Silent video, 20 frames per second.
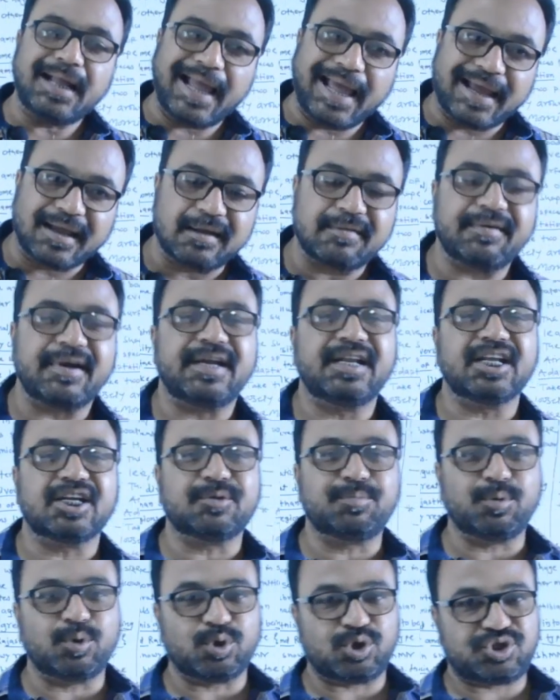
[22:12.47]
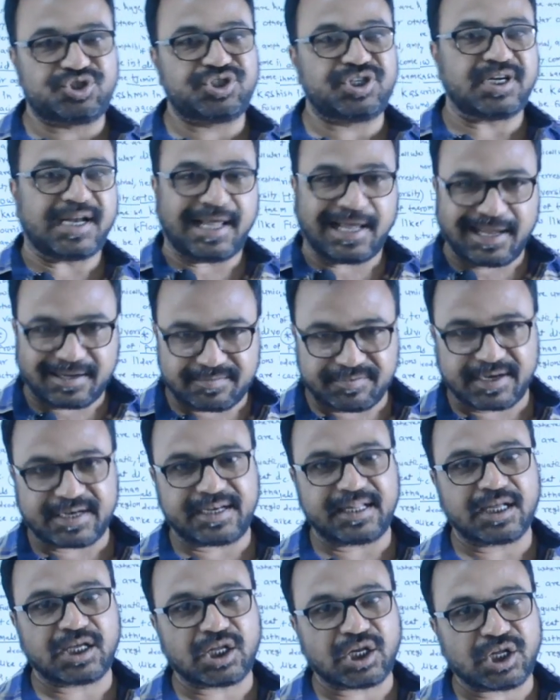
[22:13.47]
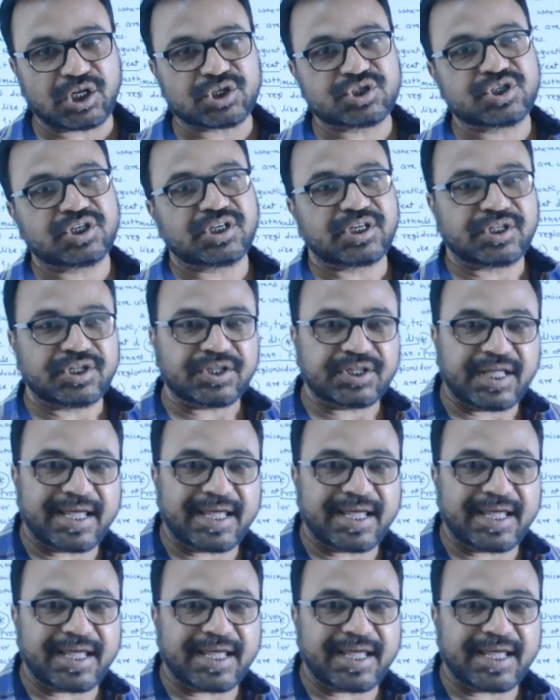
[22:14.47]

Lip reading: aquatic portion, aquatic region.